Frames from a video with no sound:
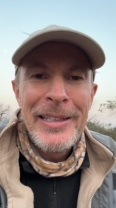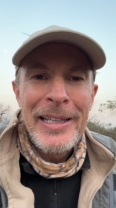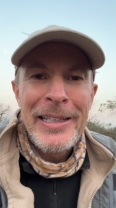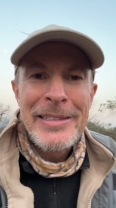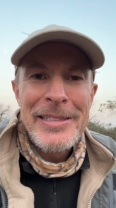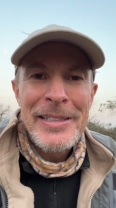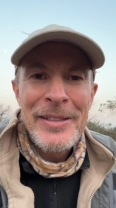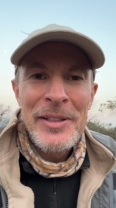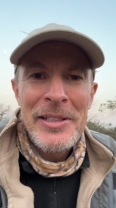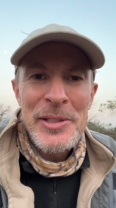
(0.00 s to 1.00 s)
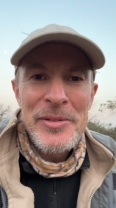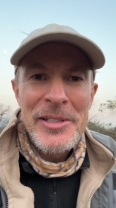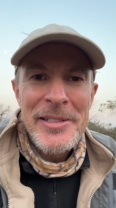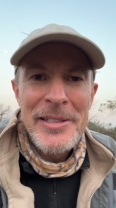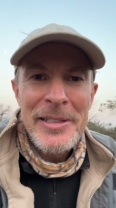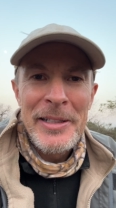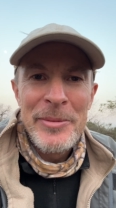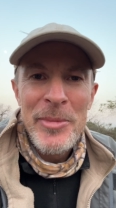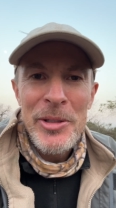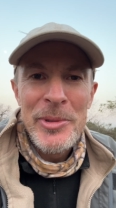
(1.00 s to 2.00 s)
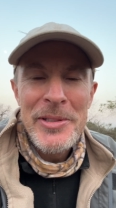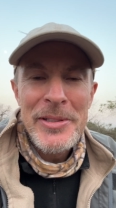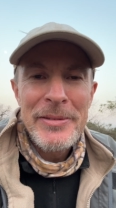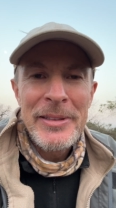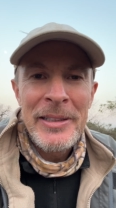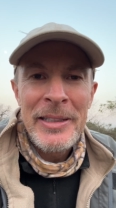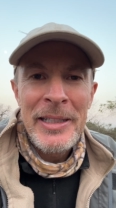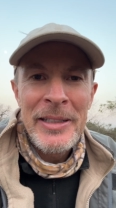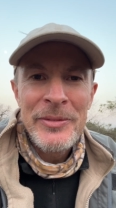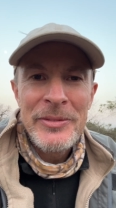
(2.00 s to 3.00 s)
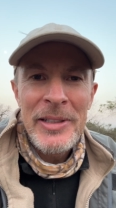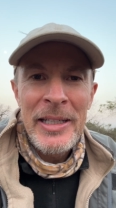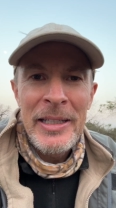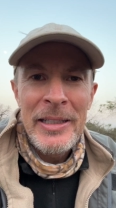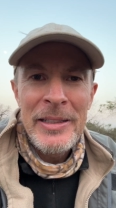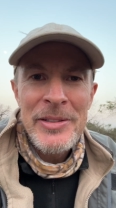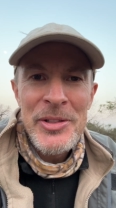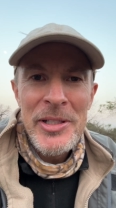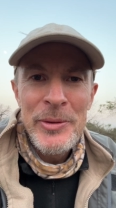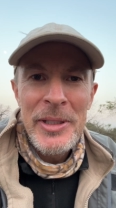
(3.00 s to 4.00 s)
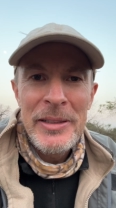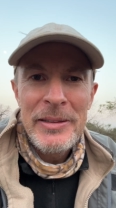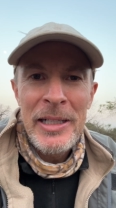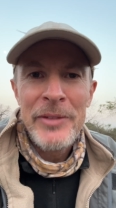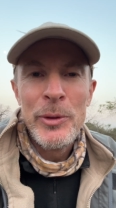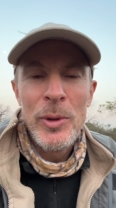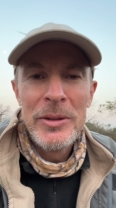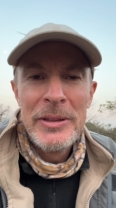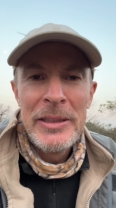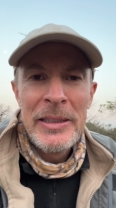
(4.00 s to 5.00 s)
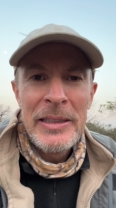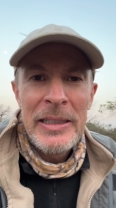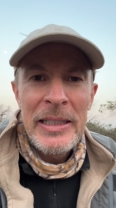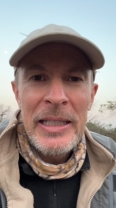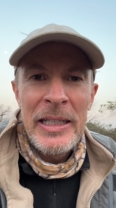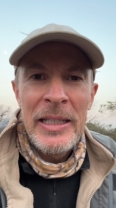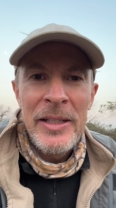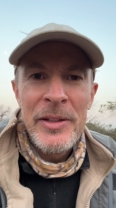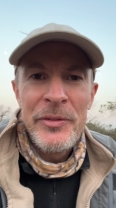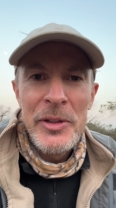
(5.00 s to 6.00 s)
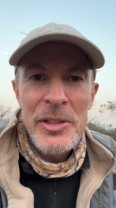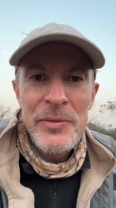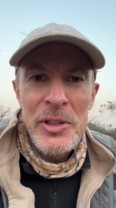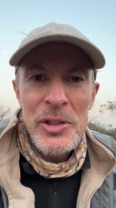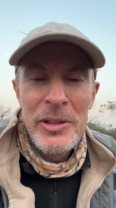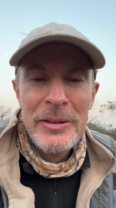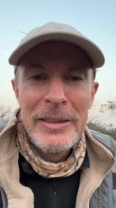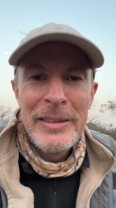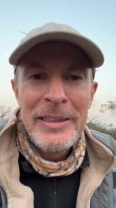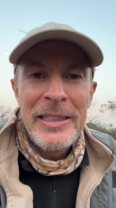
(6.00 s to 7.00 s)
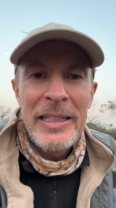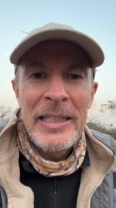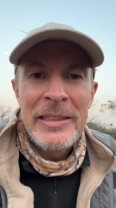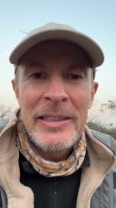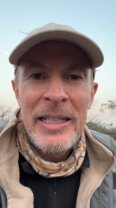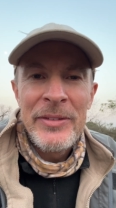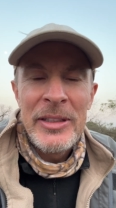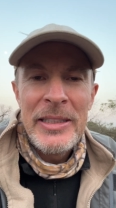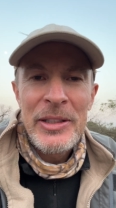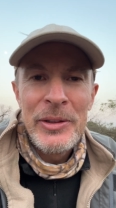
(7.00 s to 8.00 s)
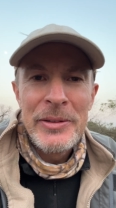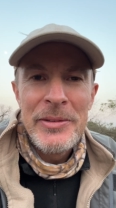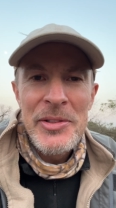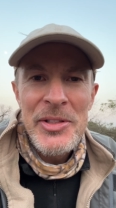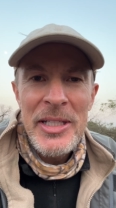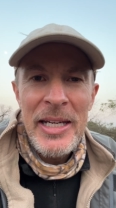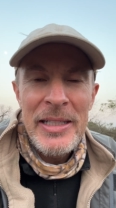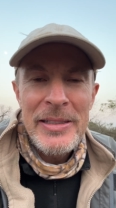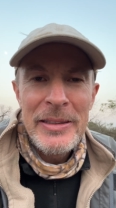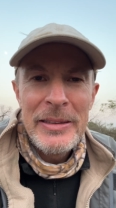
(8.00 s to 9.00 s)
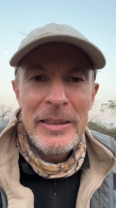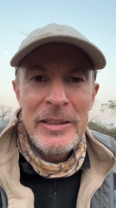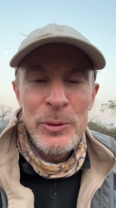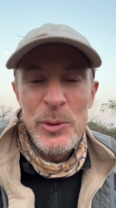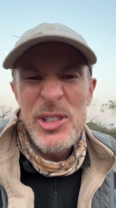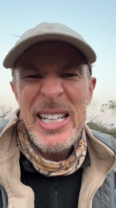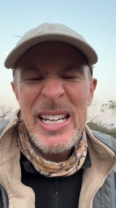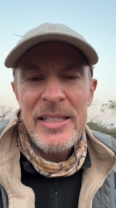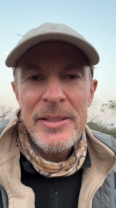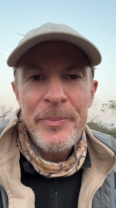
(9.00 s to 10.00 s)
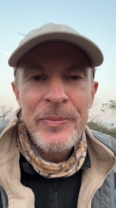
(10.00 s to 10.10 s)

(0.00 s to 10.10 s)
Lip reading: and the answer is that at the moment I have a Sony Alpha 1, the first version, and I have a Nikon Z8 or Z8.